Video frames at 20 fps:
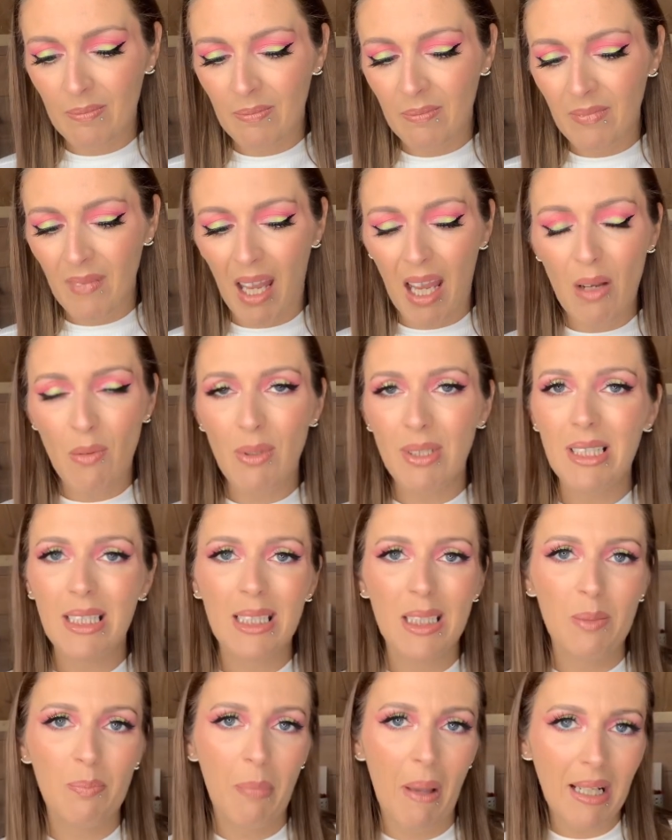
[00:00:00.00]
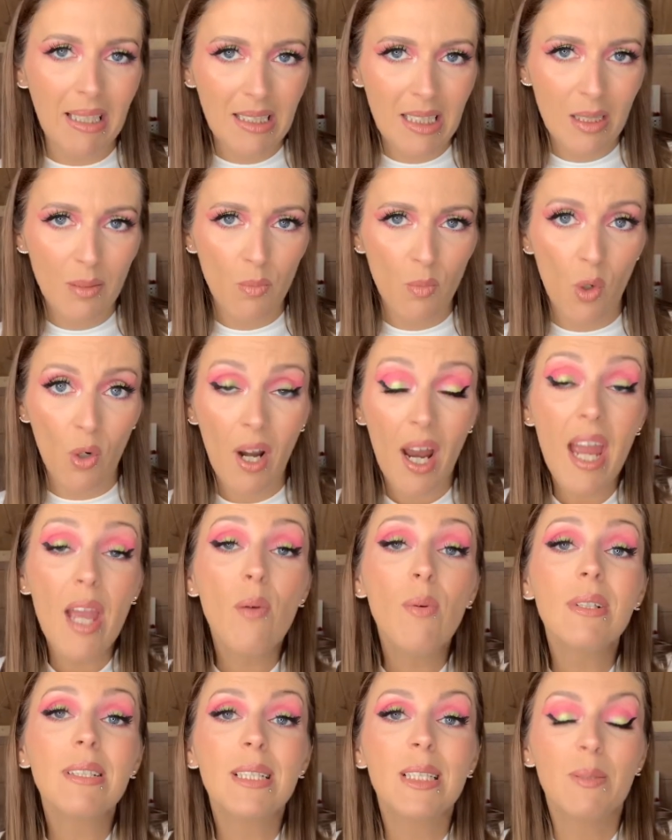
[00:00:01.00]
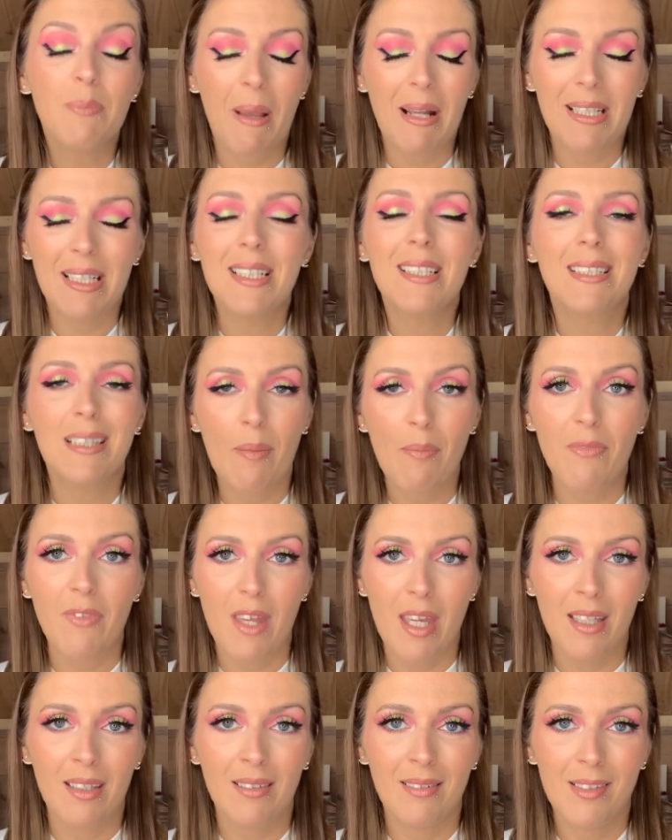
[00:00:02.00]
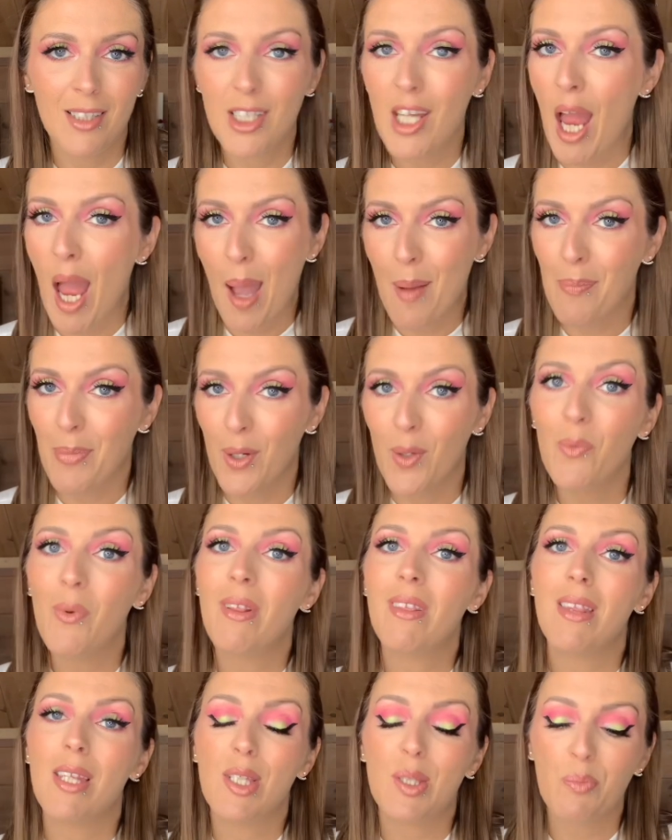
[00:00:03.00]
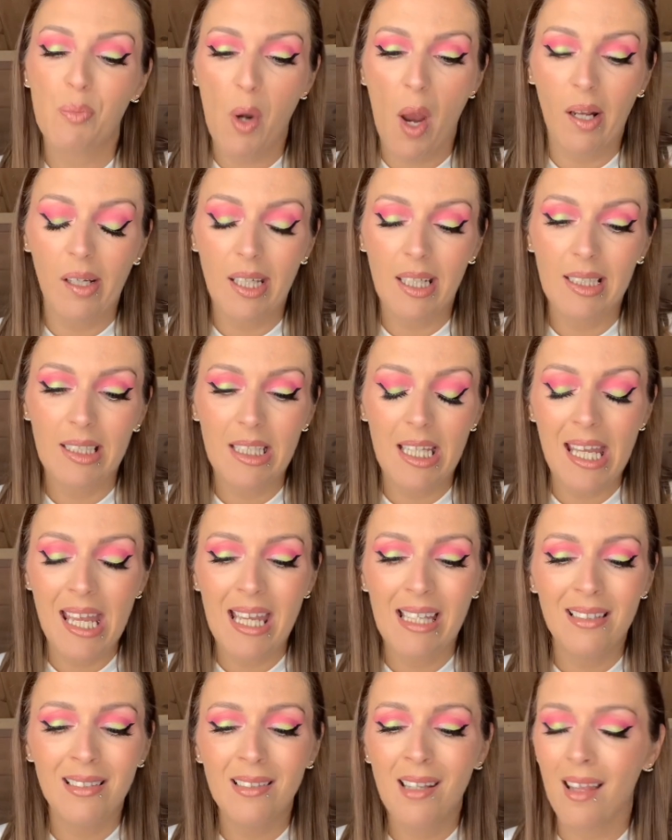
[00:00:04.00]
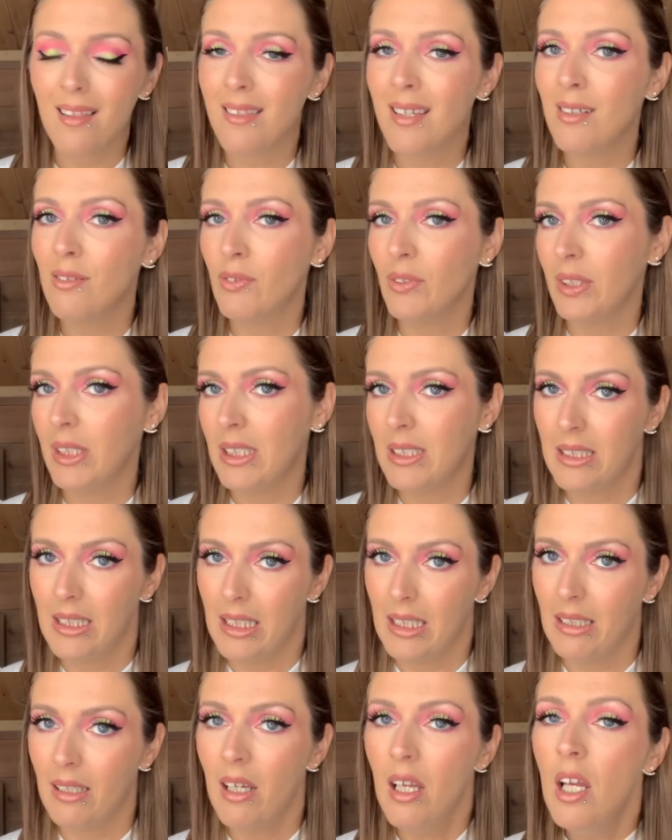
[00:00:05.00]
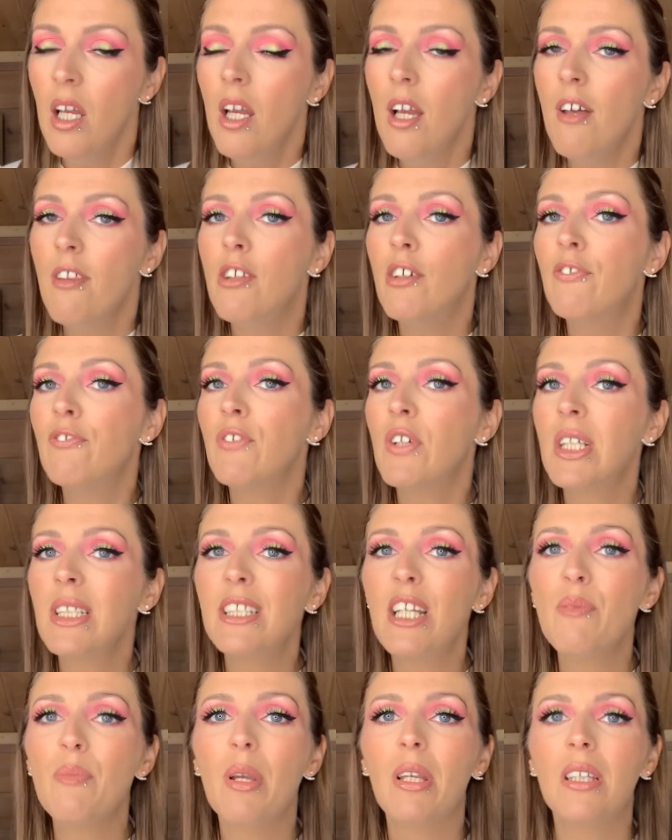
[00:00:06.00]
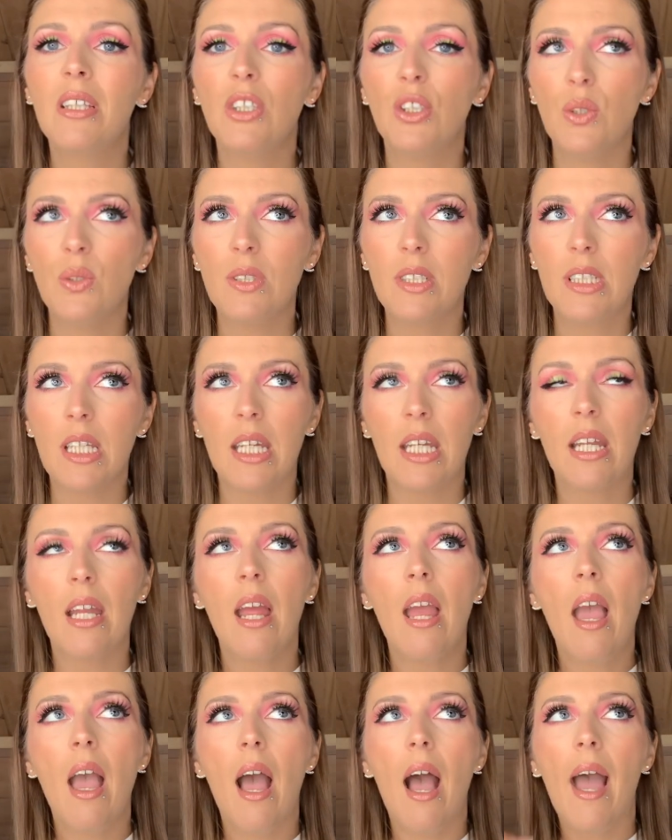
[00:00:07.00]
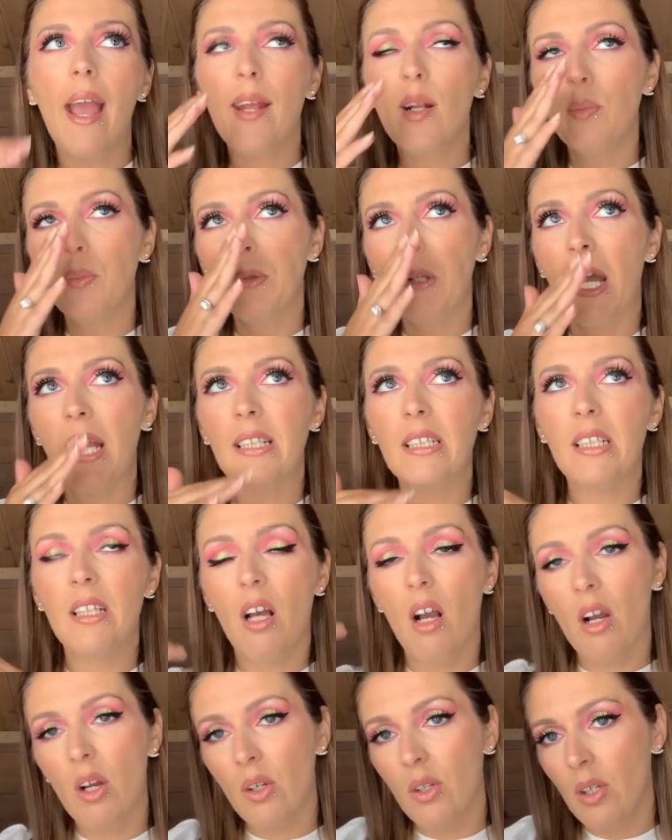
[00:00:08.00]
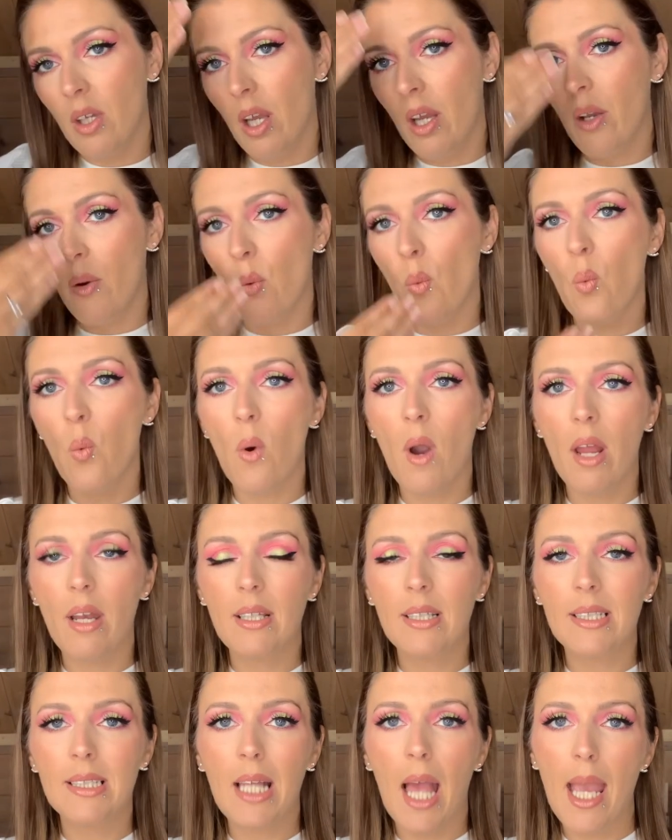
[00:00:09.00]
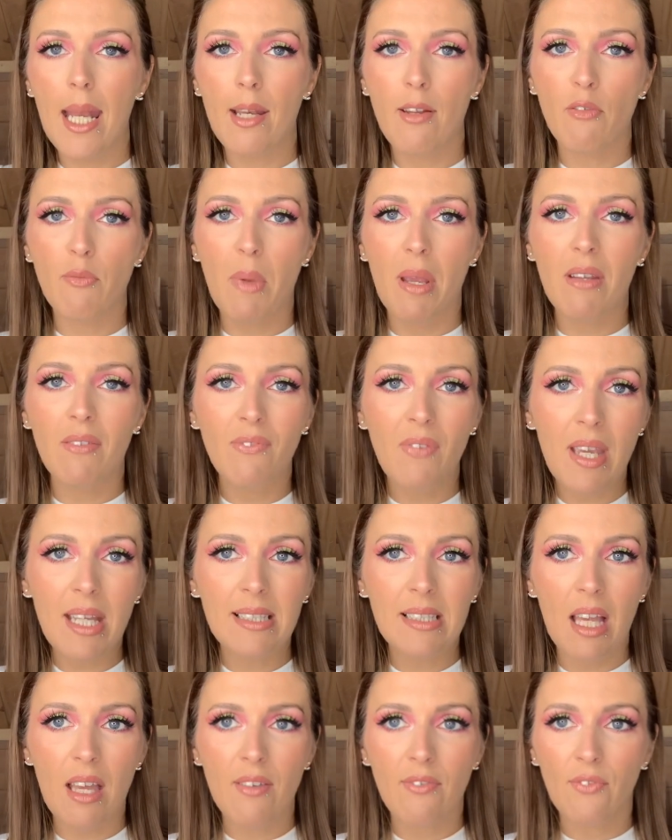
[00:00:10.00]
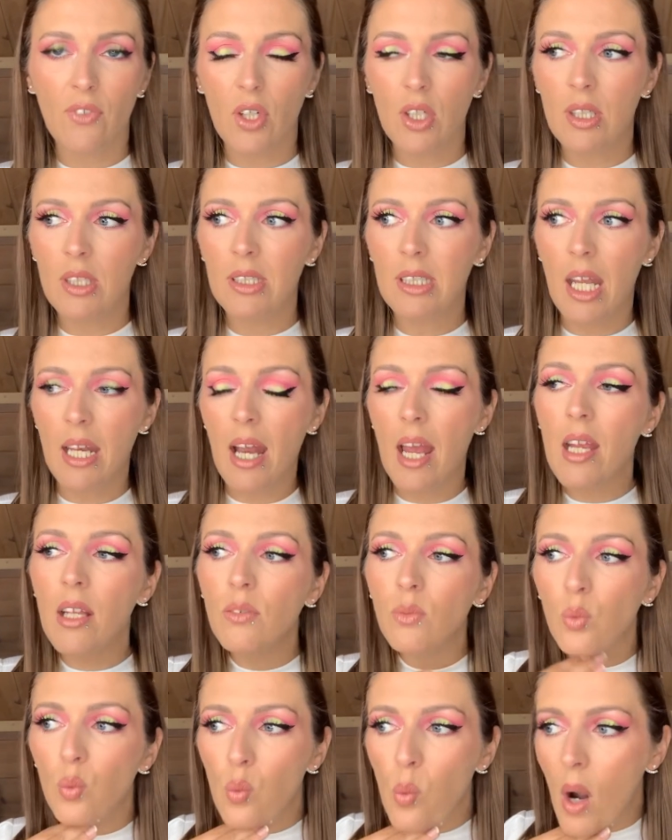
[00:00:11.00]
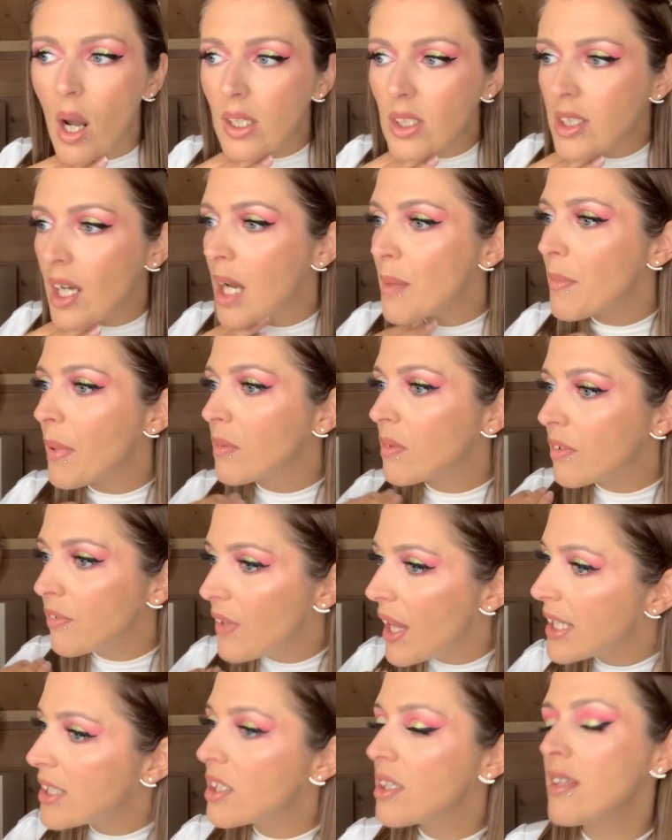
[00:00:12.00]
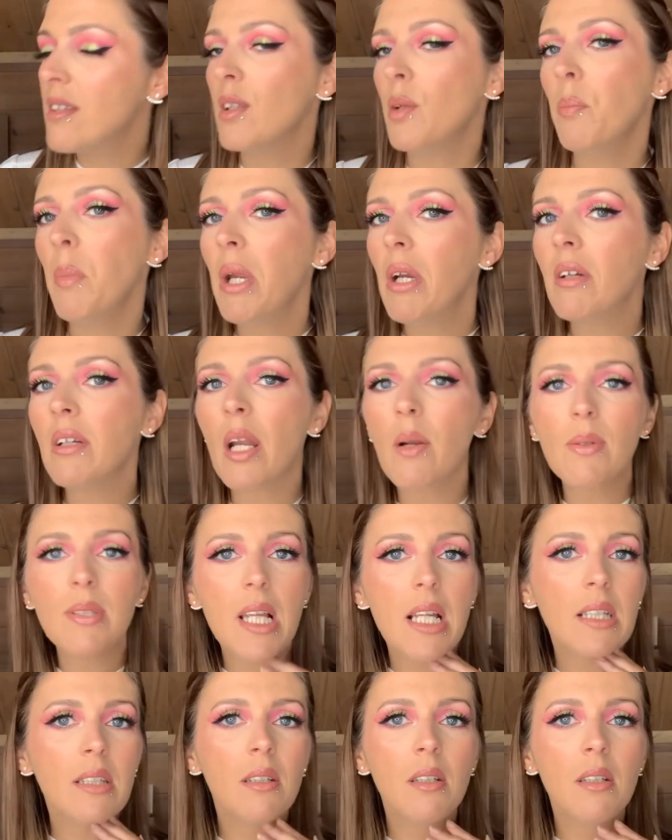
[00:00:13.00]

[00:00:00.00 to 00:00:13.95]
I was expecting more. I was expecting something to happen with this product and nothing really did. The first time I used it, I applied it on one side of my face at first and I watched my reflection in the mirror and I was like,